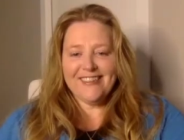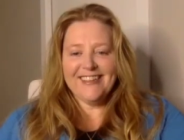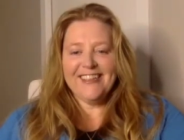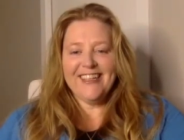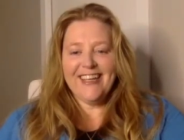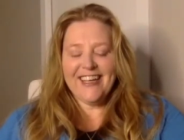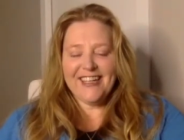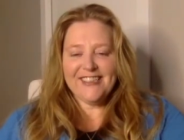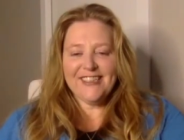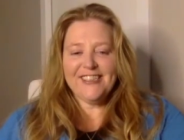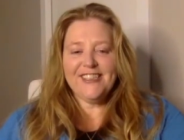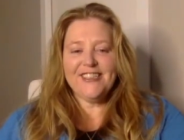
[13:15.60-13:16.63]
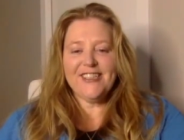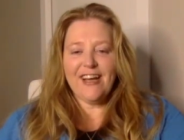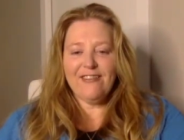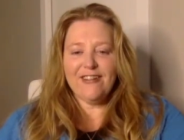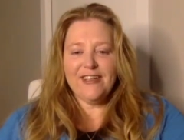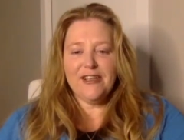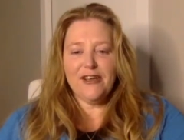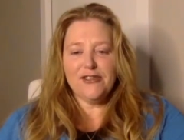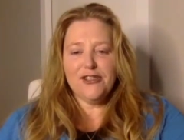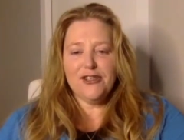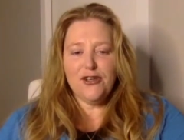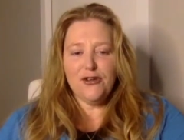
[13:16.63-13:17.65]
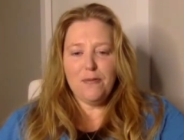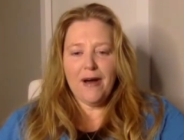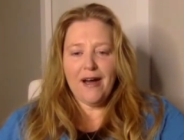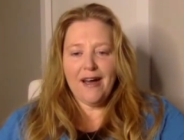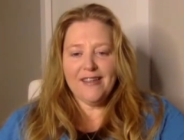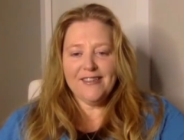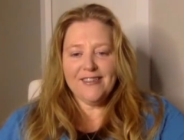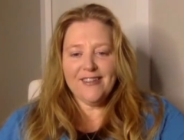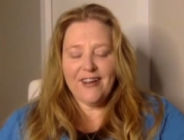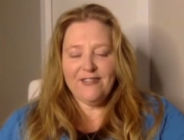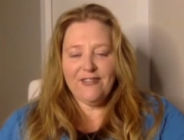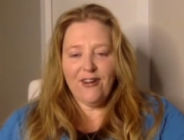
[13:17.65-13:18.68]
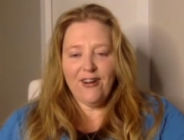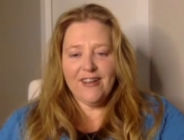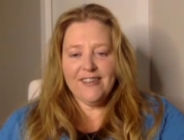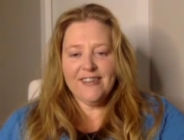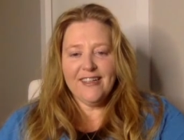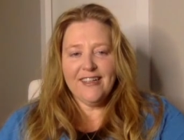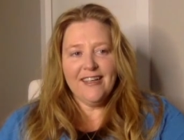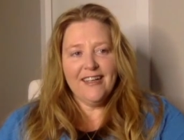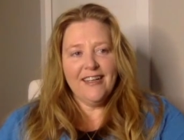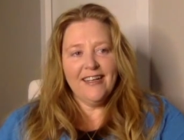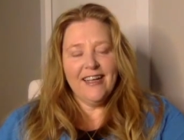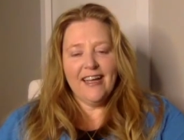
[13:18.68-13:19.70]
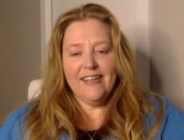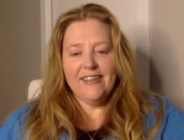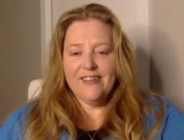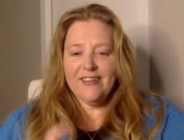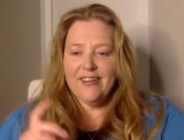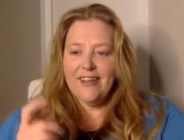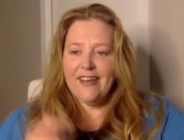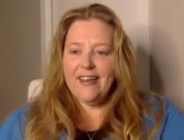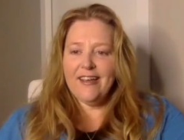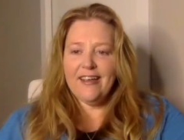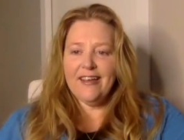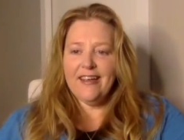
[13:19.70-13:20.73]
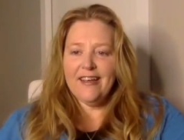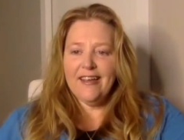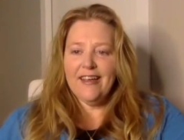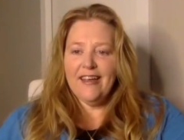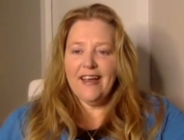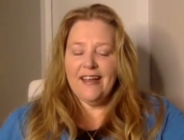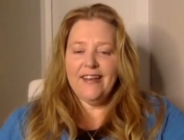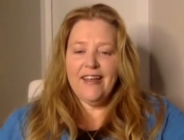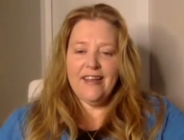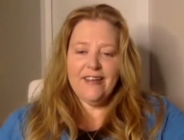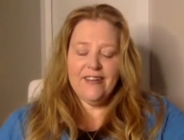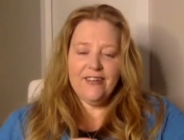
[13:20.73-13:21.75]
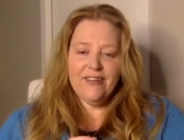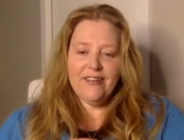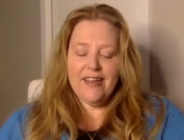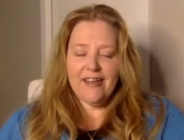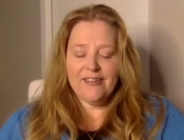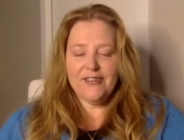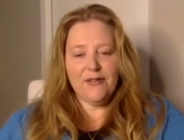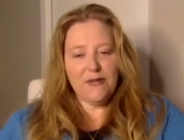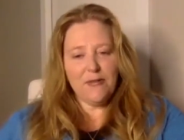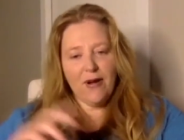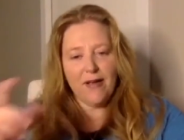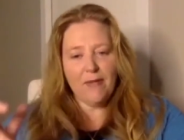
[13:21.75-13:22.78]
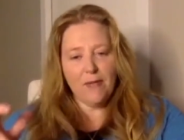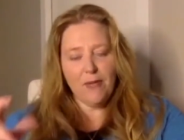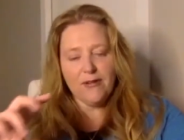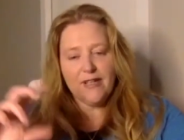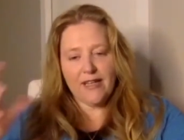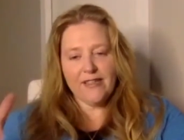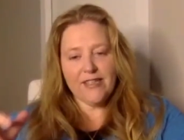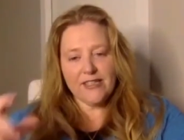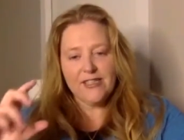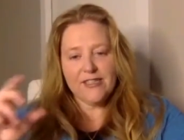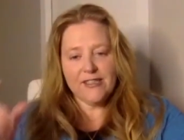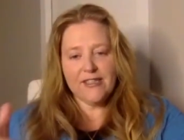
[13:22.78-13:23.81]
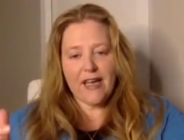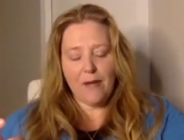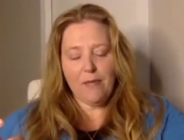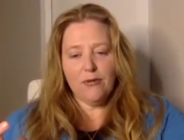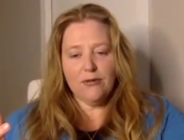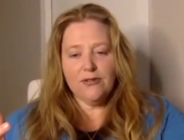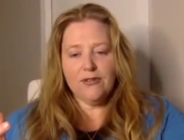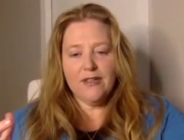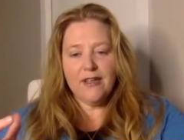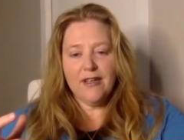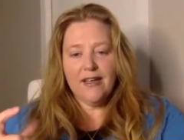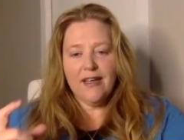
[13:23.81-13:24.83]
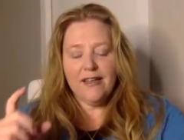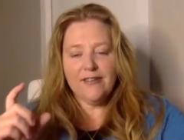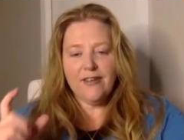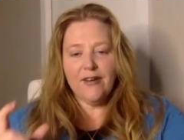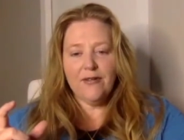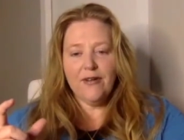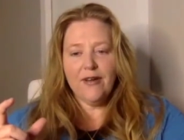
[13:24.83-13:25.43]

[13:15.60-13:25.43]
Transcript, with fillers: yes it's discovering those new parts i find and and then yeah so in my in my book the other section is the couples and so